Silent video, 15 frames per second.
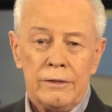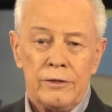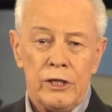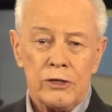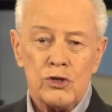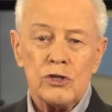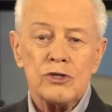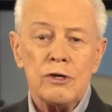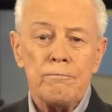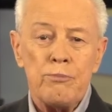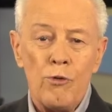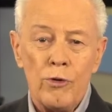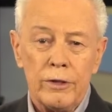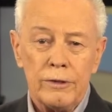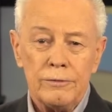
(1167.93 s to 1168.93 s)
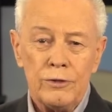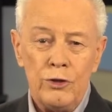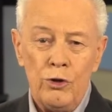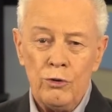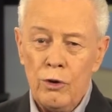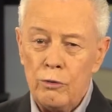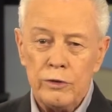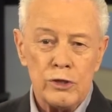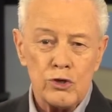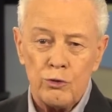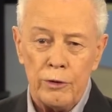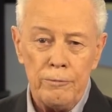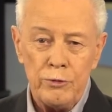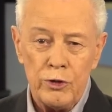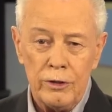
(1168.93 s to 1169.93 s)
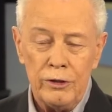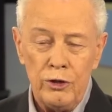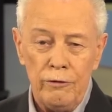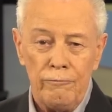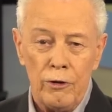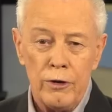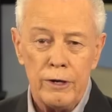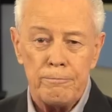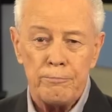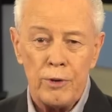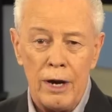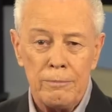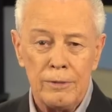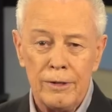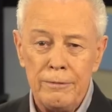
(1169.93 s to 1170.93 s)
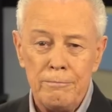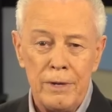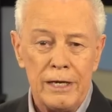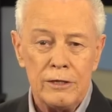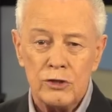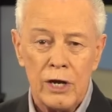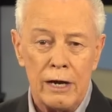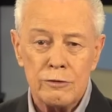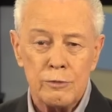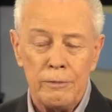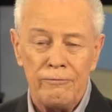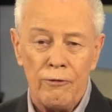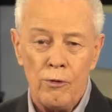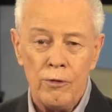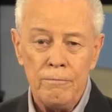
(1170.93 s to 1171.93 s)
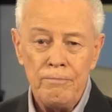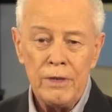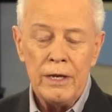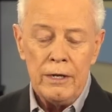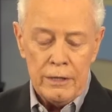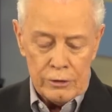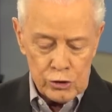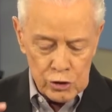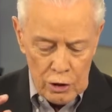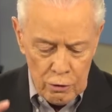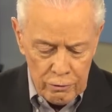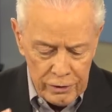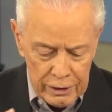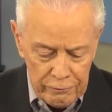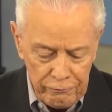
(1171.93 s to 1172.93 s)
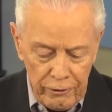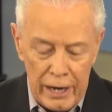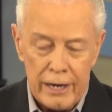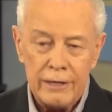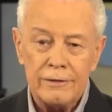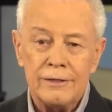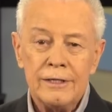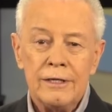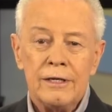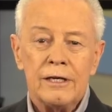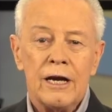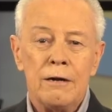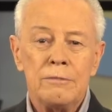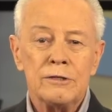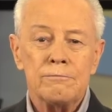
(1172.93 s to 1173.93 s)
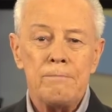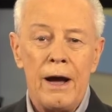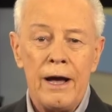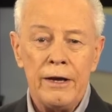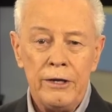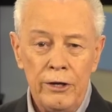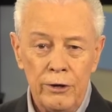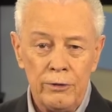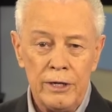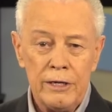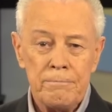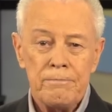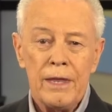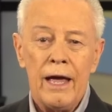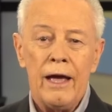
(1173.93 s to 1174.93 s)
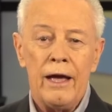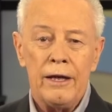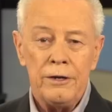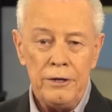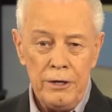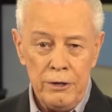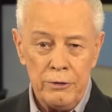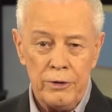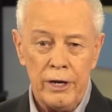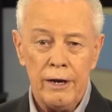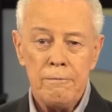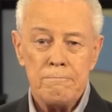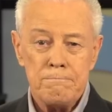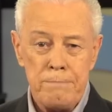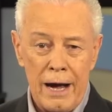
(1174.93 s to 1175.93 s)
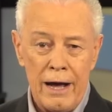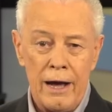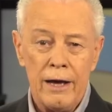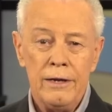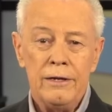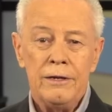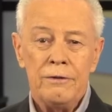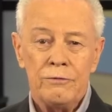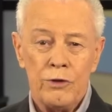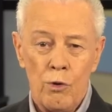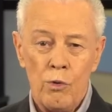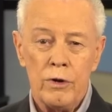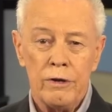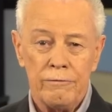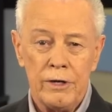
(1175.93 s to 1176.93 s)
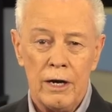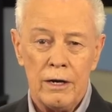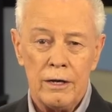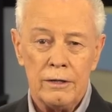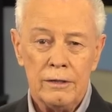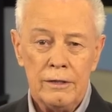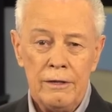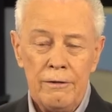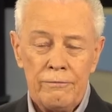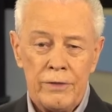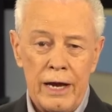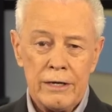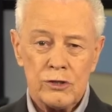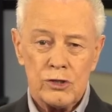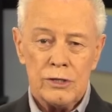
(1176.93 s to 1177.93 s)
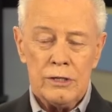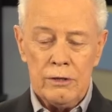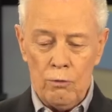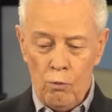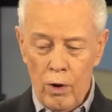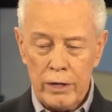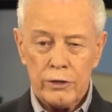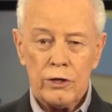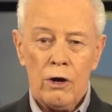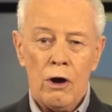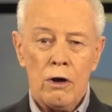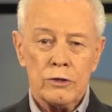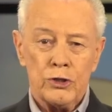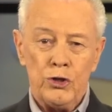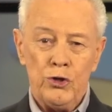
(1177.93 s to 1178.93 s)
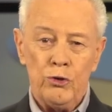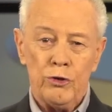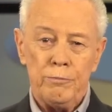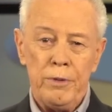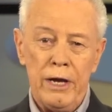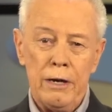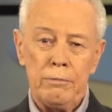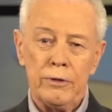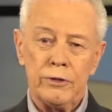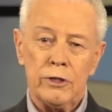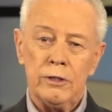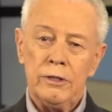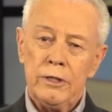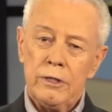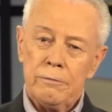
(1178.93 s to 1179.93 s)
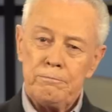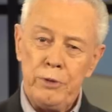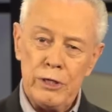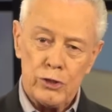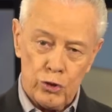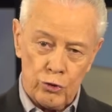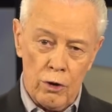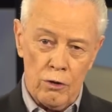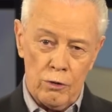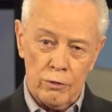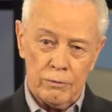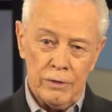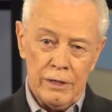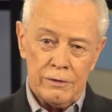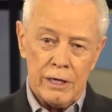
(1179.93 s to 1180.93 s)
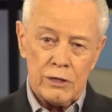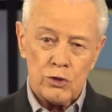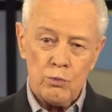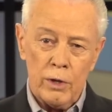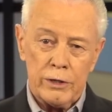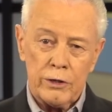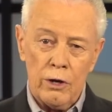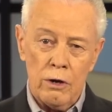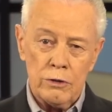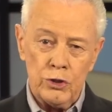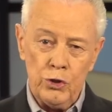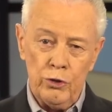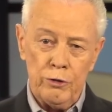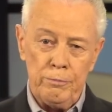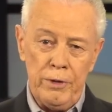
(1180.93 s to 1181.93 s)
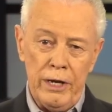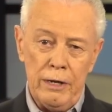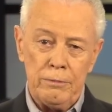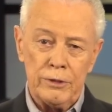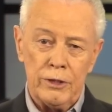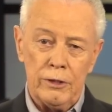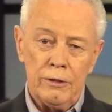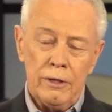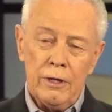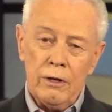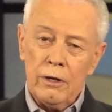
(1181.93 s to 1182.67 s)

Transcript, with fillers: This is important. You know this scripture, you've heard it probably many times before. So then, faith cometh by hearing, and hearing by the Word of God. That's what causes you to be able to be strong. That's what causes you to be able to